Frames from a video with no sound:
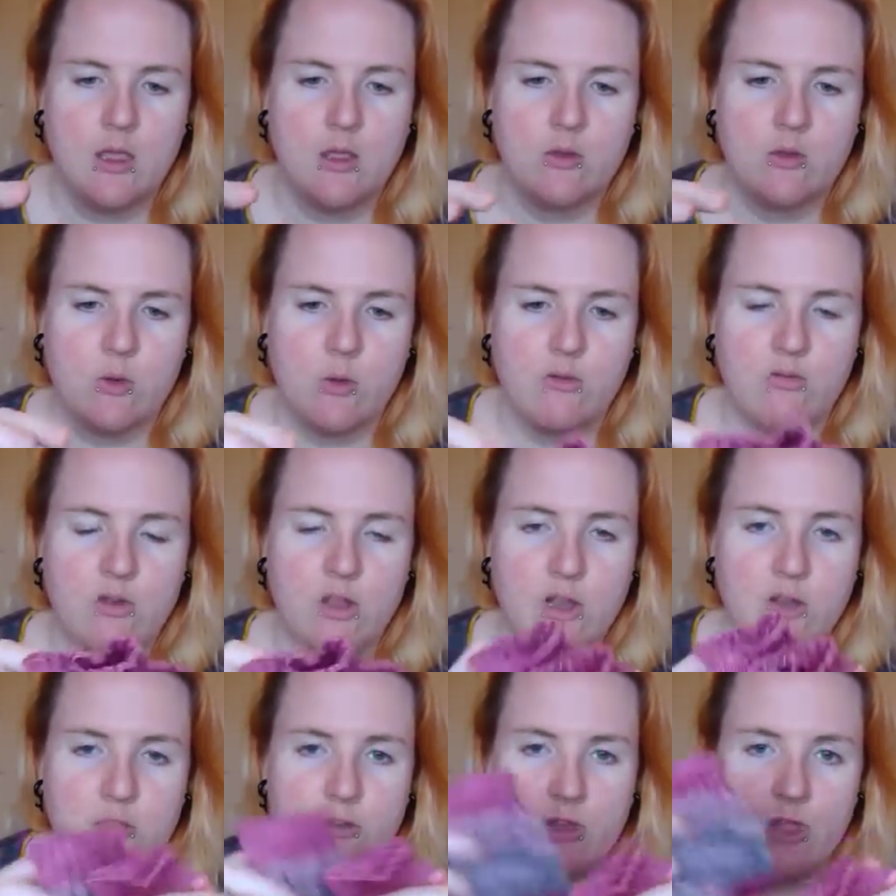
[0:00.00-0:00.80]
So I
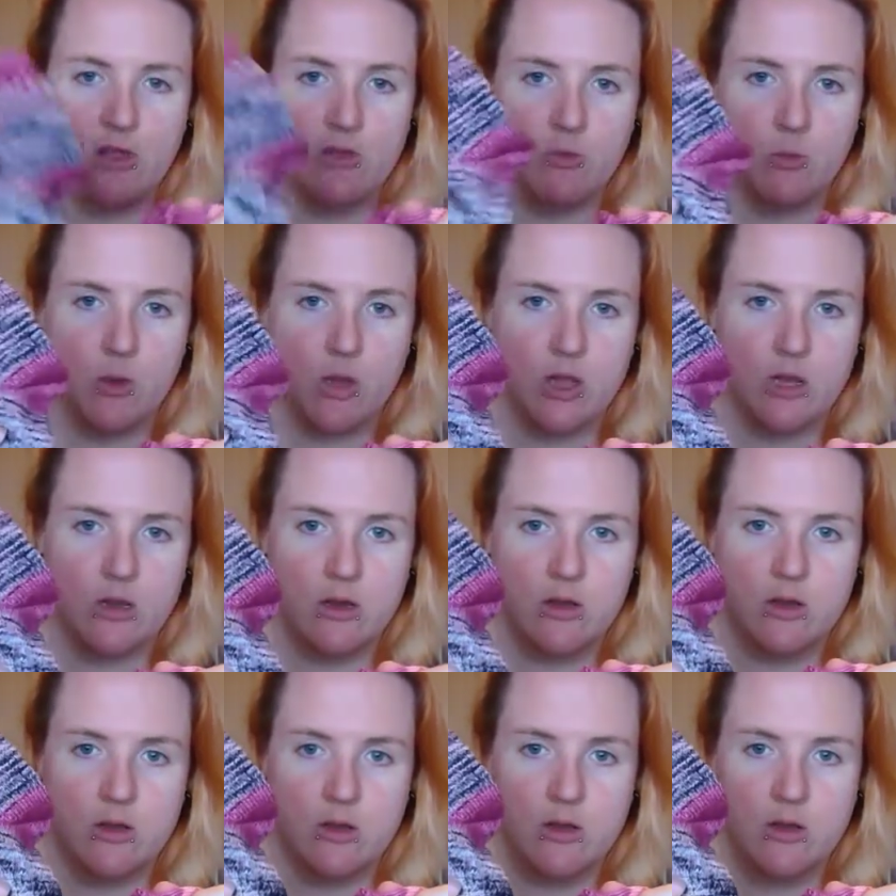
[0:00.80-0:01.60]
finished this
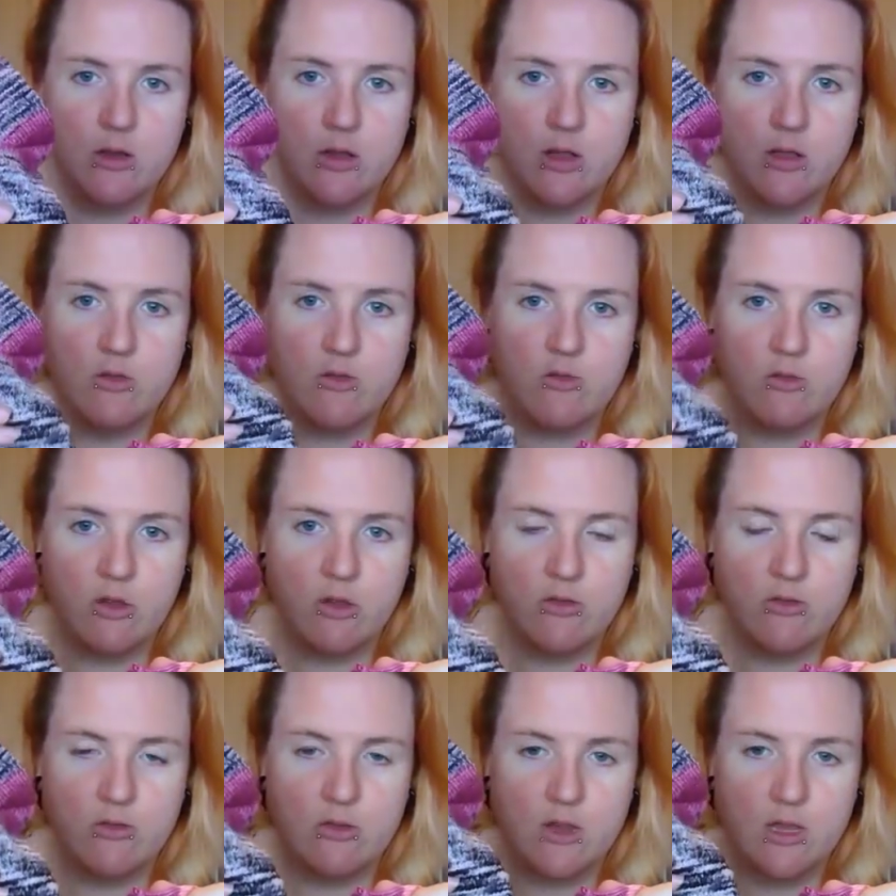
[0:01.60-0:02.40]
one
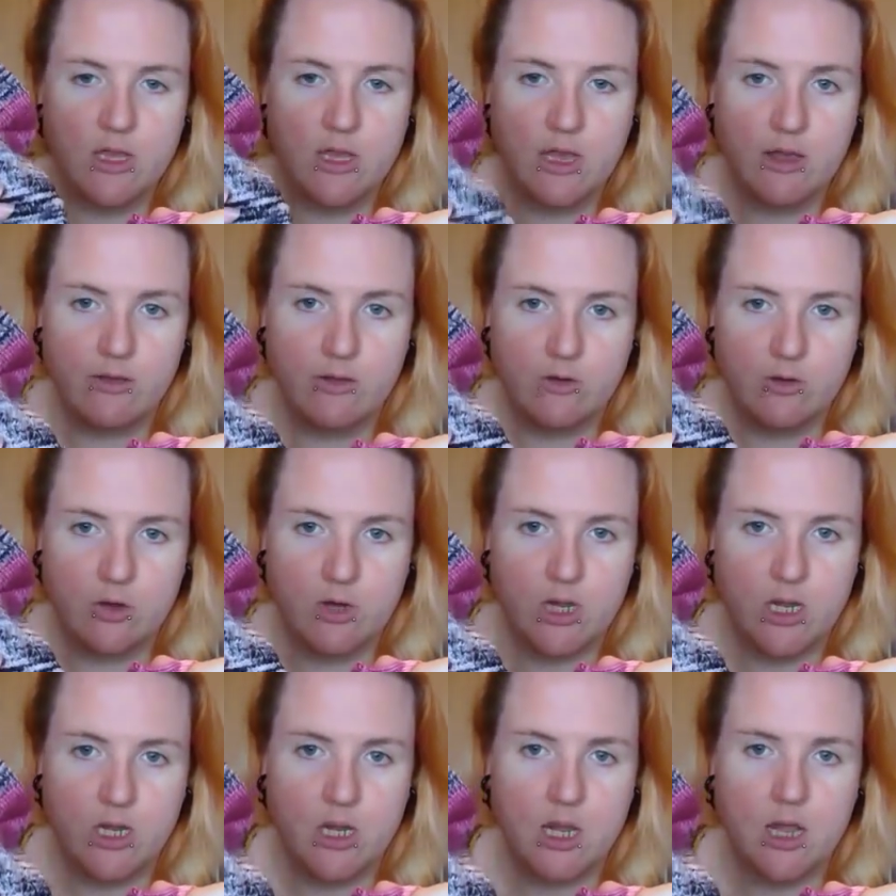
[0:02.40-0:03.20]
just
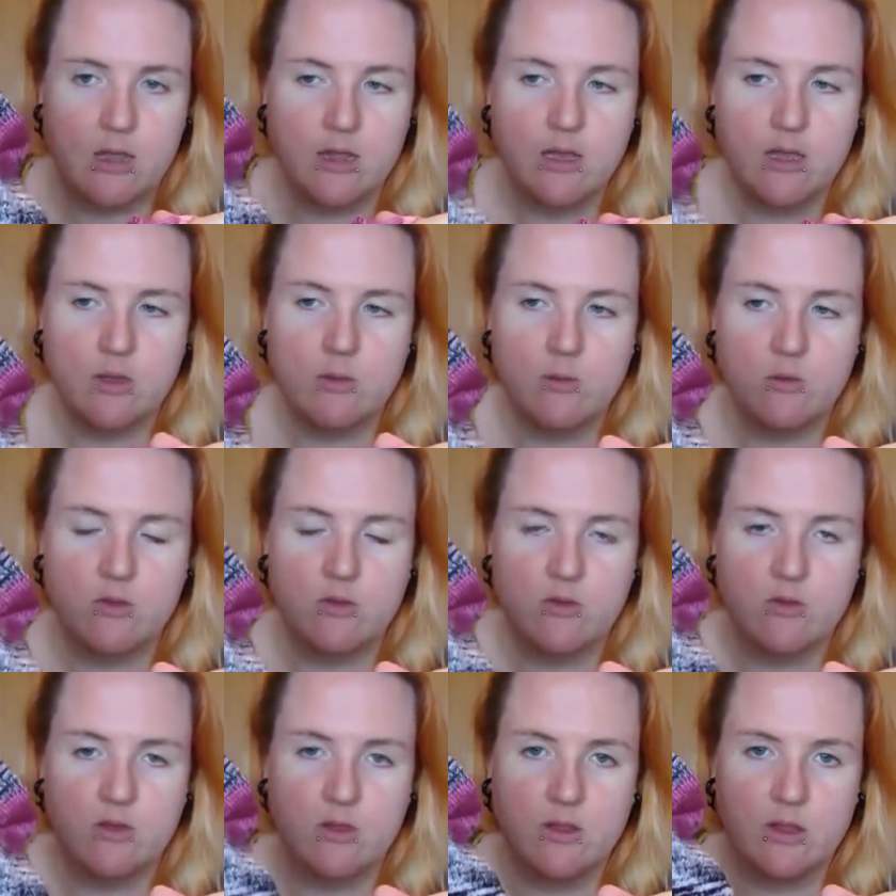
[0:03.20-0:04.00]
yesterday. I think it
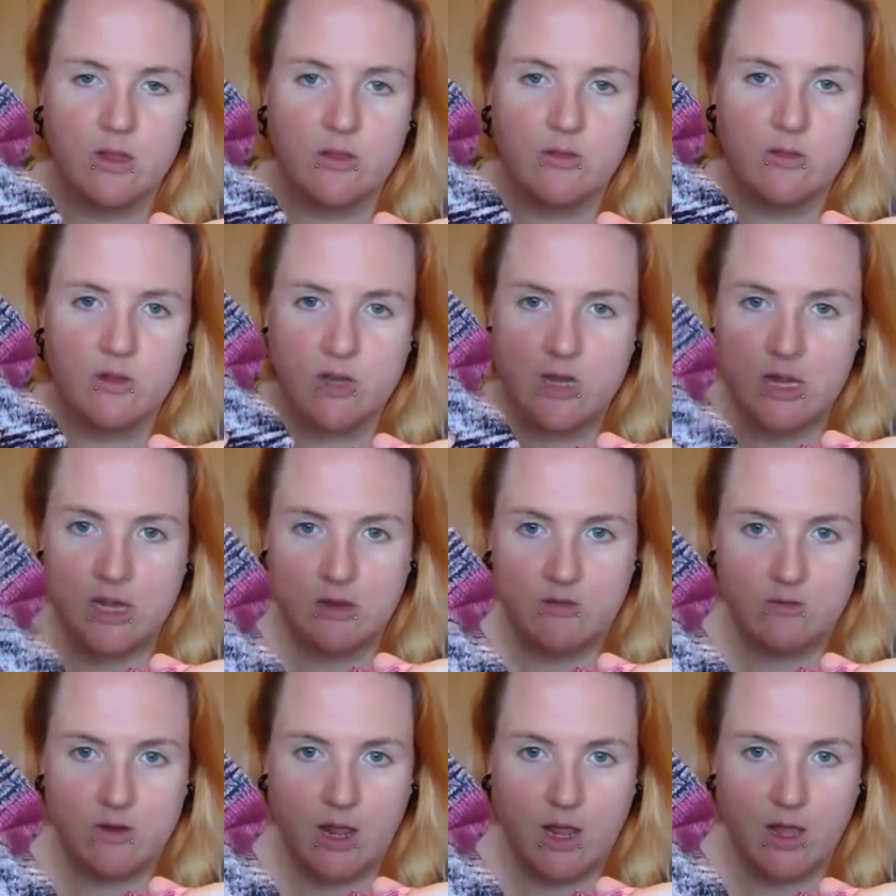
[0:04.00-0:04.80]
was yesterday
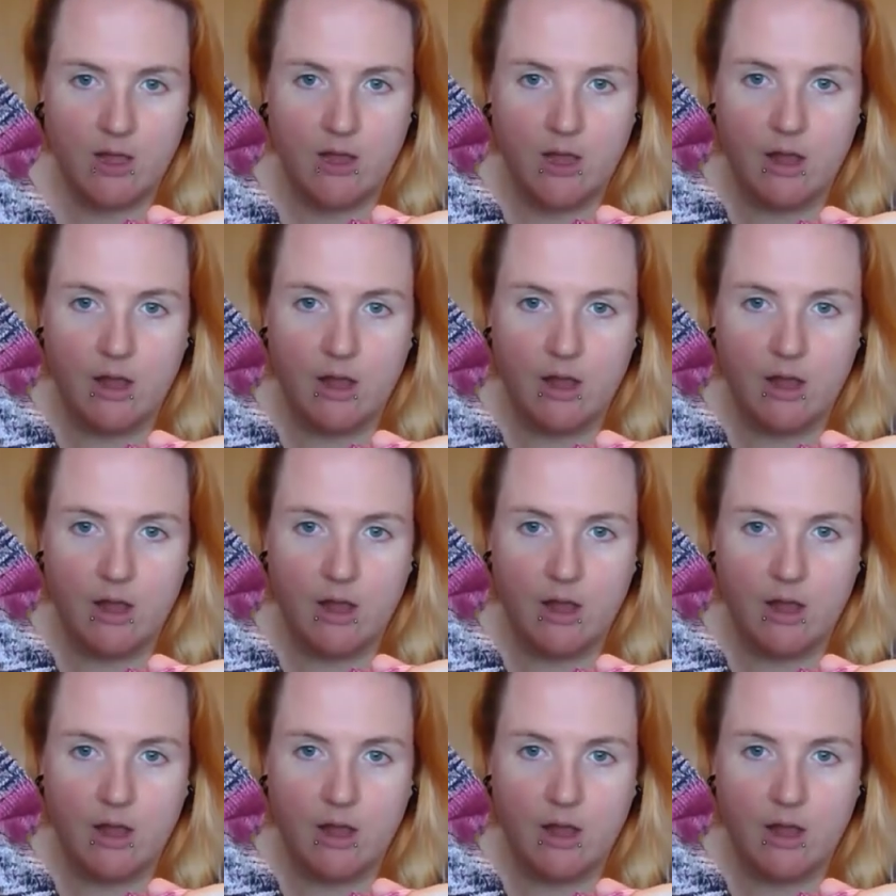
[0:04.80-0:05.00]
evening.